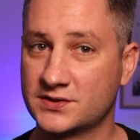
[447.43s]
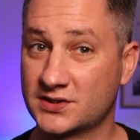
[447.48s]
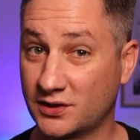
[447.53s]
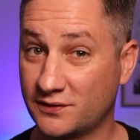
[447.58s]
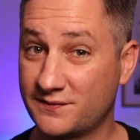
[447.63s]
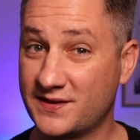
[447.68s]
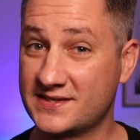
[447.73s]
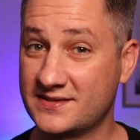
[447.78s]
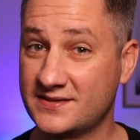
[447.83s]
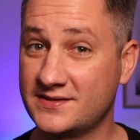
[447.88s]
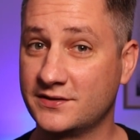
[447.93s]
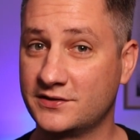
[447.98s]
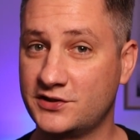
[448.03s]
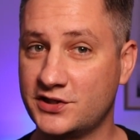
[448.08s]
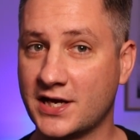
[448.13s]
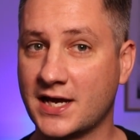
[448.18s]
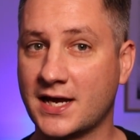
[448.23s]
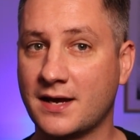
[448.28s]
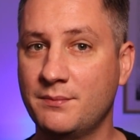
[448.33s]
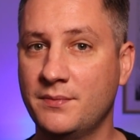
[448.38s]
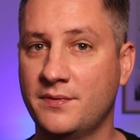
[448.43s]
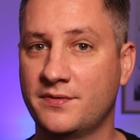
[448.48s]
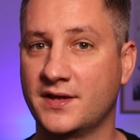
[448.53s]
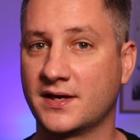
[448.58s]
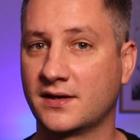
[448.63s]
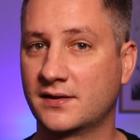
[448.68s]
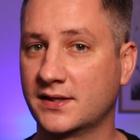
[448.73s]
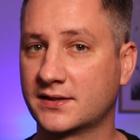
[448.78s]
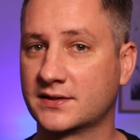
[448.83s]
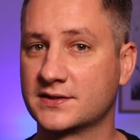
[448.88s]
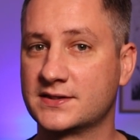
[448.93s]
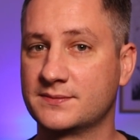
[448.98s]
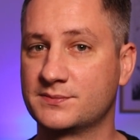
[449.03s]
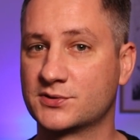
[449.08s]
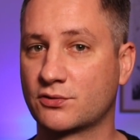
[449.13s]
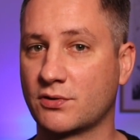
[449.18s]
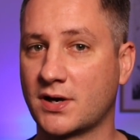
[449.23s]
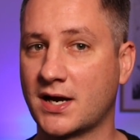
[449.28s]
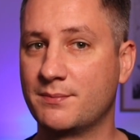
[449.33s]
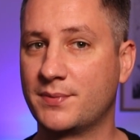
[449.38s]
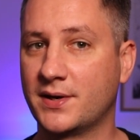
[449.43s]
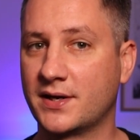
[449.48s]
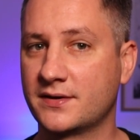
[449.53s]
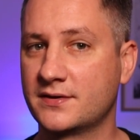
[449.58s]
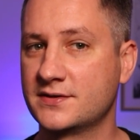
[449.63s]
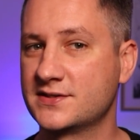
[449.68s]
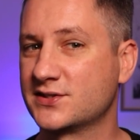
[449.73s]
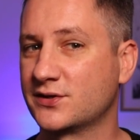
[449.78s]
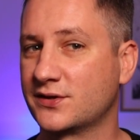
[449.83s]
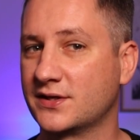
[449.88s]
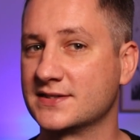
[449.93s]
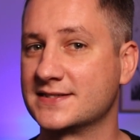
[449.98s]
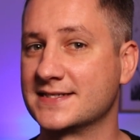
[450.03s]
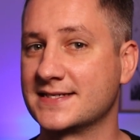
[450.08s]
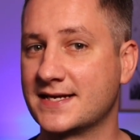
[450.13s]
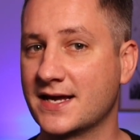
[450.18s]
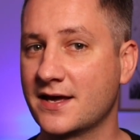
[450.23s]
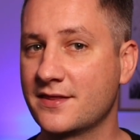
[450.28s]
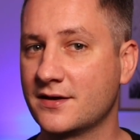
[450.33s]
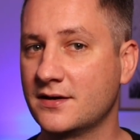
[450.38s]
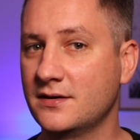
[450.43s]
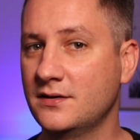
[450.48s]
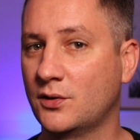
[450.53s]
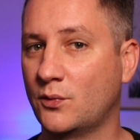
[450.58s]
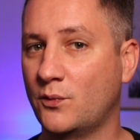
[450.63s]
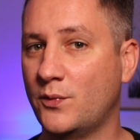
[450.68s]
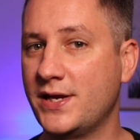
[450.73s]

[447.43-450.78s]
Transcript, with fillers: so if this is your jam, then click the subscribe button so that together